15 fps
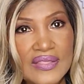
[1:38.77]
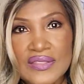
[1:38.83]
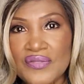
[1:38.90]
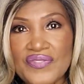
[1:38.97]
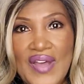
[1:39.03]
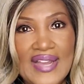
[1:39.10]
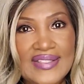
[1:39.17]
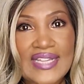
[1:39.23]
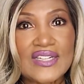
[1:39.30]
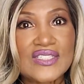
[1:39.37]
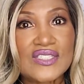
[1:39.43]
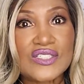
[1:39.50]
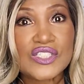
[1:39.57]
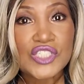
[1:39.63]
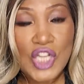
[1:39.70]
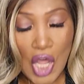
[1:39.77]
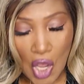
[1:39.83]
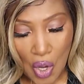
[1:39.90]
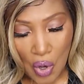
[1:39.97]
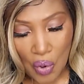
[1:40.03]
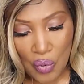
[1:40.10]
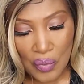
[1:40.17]
the fact that it's
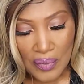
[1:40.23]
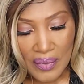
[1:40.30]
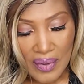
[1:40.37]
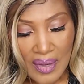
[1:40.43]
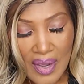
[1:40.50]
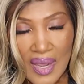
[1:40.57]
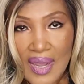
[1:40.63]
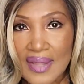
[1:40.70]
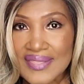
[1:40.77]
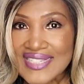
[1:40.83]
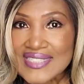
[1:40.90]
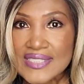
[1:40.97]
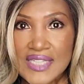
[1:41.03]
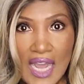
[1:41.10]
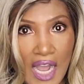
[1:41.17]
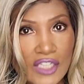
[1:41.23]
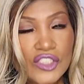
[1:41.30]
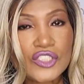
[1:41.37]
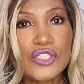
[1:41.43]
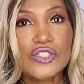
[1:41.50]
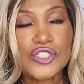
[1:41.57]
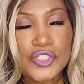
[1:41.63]
slow, the
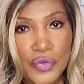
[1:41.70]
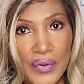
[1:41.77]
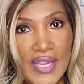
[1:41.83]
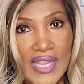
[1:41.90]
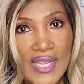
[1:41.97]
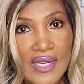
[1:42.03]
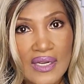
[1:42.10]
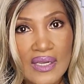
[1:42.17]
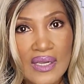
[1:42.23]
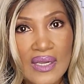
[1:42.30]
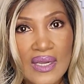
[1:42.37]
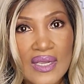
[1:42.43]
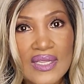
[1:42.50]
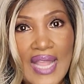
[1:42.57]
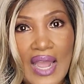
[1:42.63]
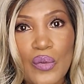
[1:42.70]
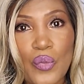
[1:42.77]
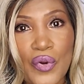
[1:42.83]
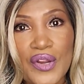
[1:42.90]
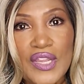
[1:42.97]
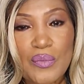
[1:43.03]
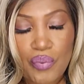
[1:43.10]
touch screen not
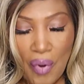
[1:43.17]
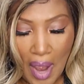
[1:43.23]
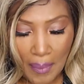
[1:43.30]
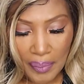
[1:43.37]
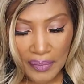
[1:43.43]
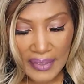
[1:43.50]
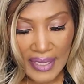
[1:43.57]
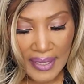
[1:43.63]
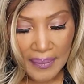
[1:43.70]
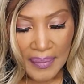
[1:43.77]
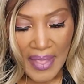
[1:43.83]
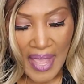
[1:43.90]
working properly.